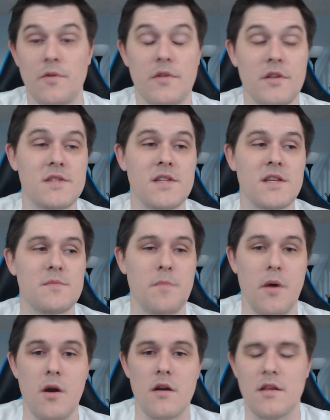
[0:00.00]
This is bar
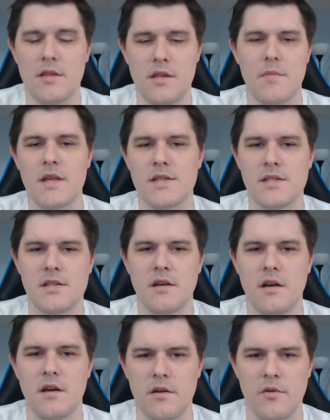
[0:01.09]
none the best
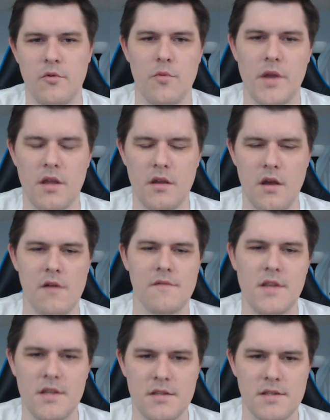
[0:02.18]
grouping of
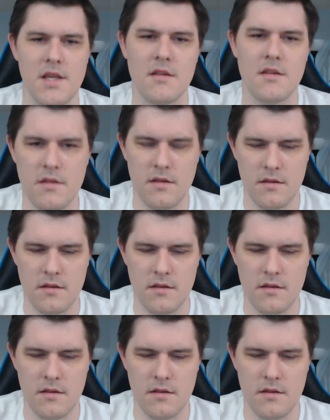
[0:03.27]
these in